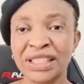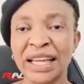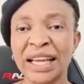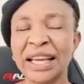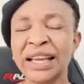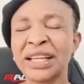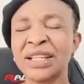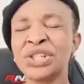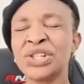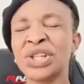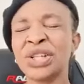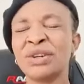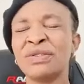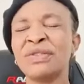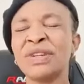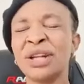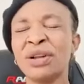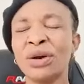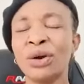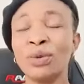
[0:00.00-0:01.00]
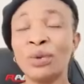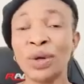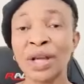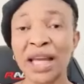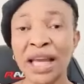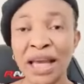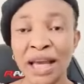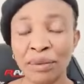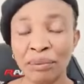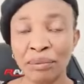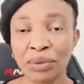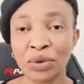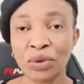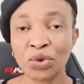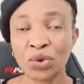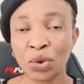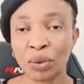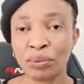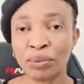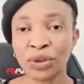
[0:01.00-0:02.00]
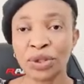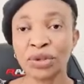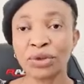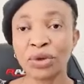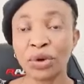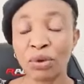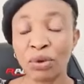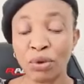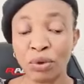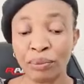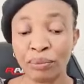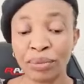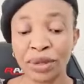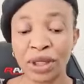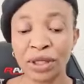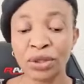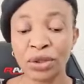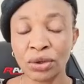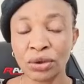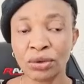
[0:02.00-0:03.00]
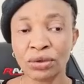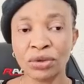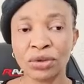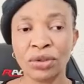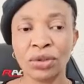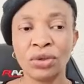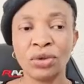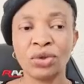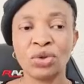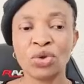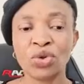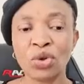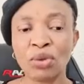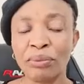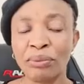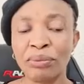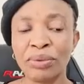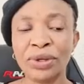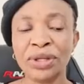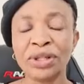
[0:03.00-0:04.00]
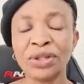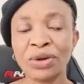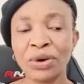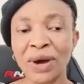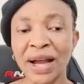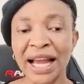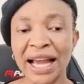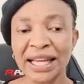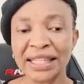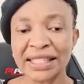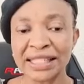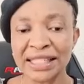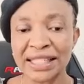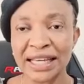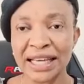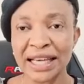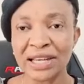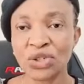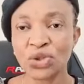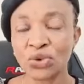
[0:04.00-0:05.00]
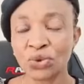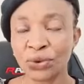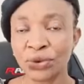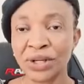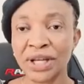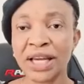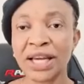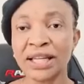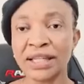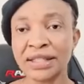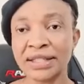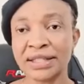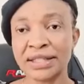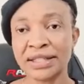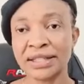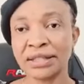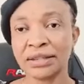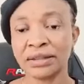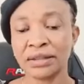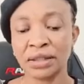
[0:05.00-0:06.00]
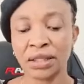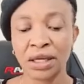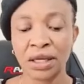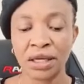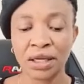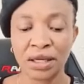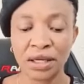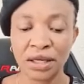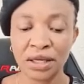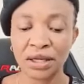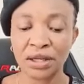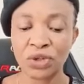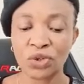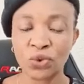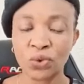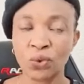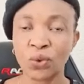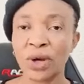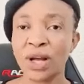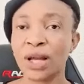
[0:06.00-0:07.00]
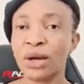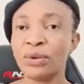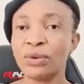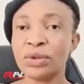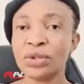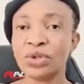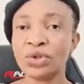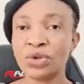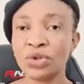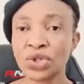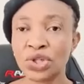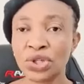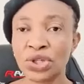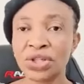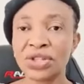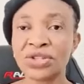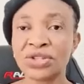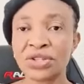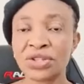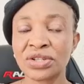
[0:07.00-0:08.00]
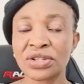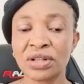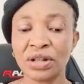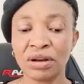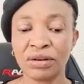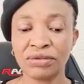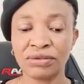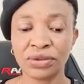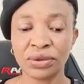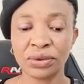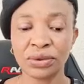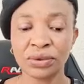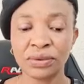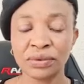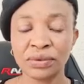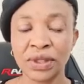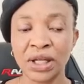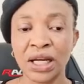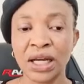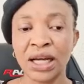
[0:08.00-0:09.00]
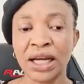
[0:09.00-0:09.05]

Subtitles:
The angel of the Lord will help you to bring your opinion, to bring your ideas to reality. It is well with you. Jesus love you.